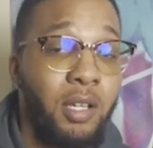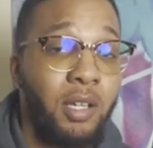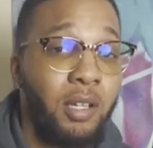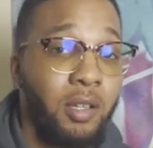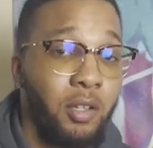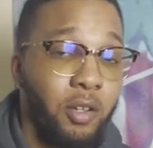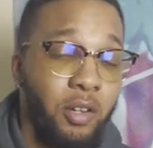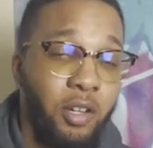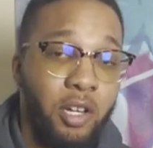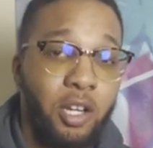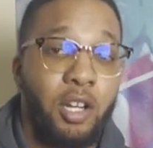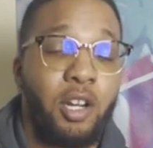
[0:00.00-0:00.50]

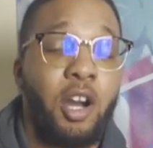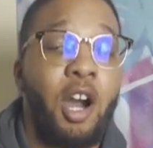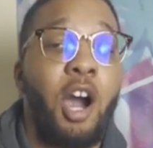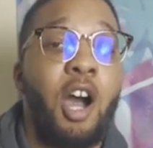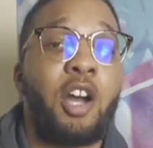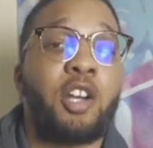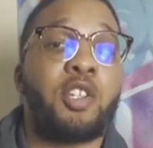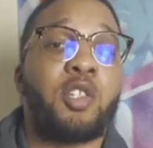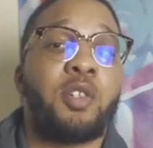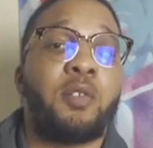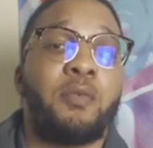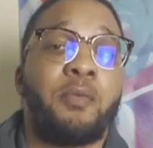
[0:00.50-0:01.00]
they're going to
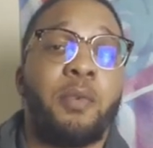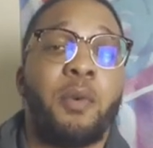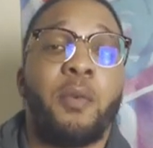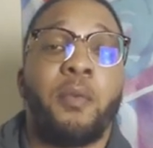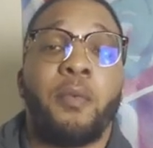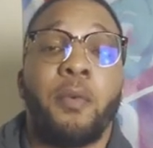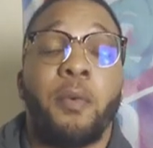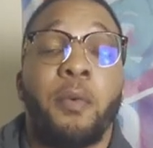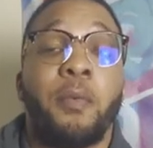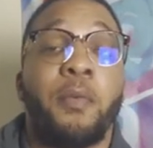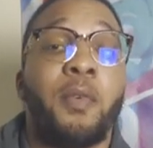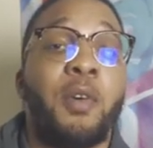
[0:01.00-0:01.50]
cost you for
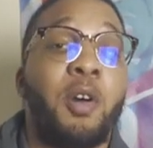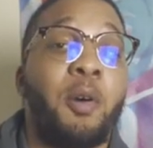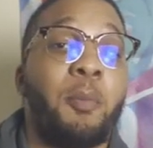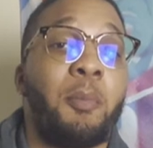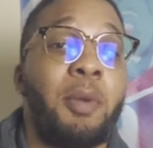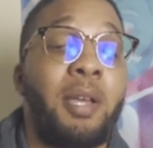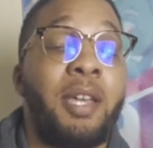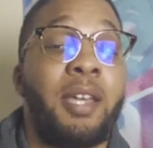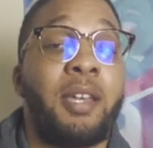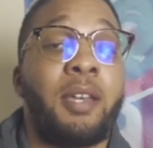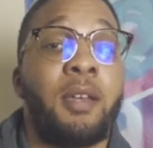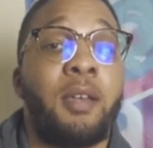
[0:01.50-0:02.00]
fulfillment